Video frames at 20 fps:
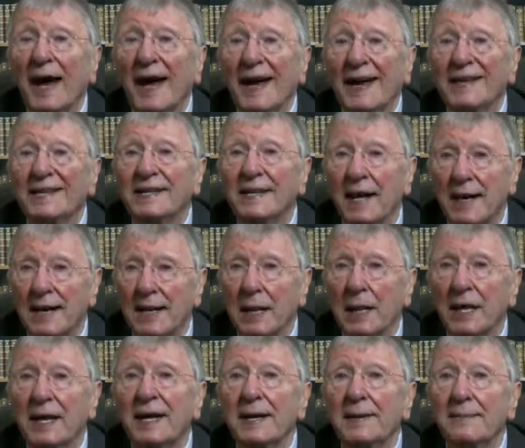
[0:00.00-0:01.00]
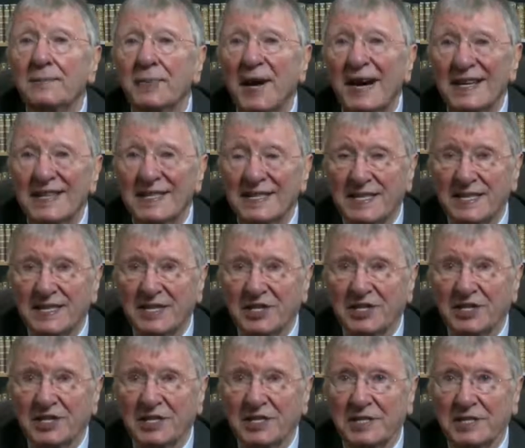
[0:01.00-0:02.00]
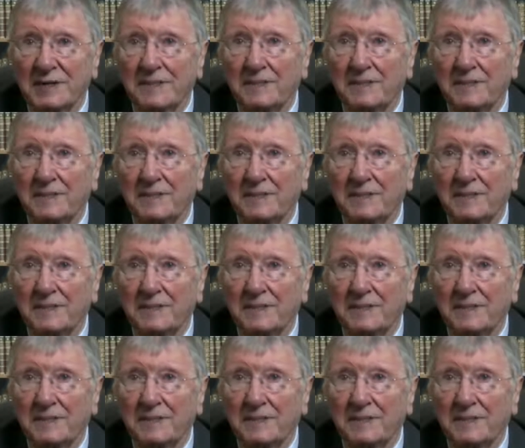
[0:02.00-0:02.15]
a daily basis.